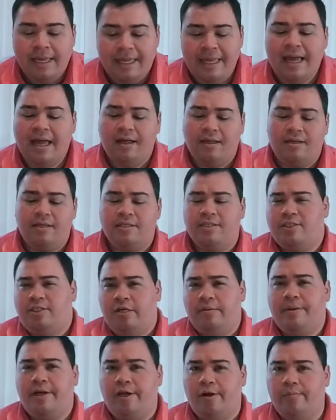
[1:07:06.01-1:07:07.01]
Yeah, because
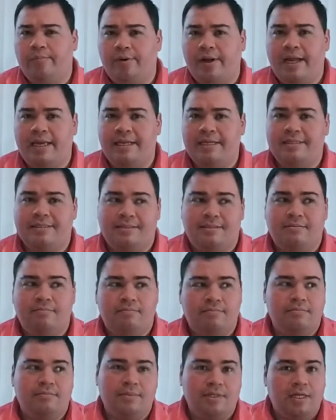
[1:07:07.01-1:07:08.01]
Jeremiah O'Brien is,
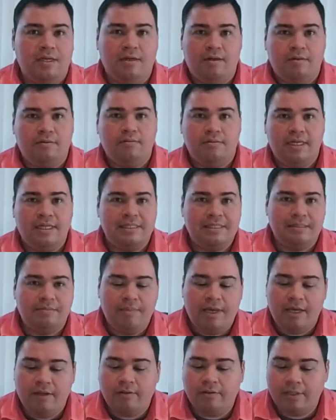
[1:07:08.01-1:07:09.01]
it's a
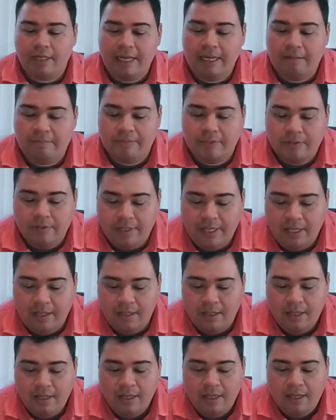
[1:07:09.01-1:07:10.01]
male name, so
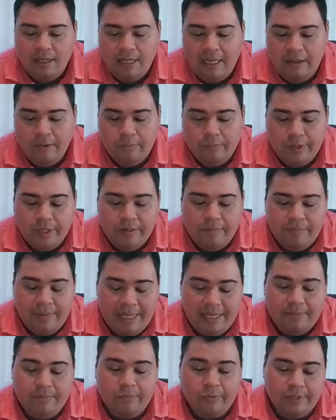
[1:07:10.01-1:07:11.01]
it would
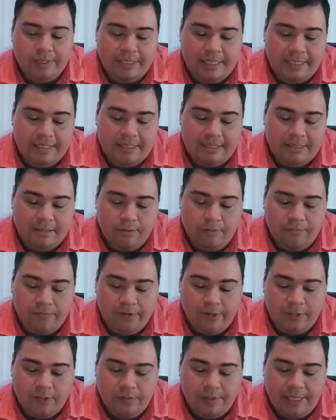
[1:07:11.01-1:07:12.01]
make more sense to
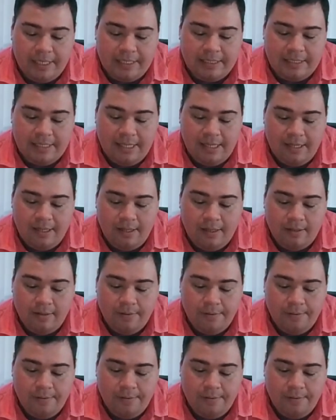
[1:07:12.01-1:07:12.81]
refer to it as he.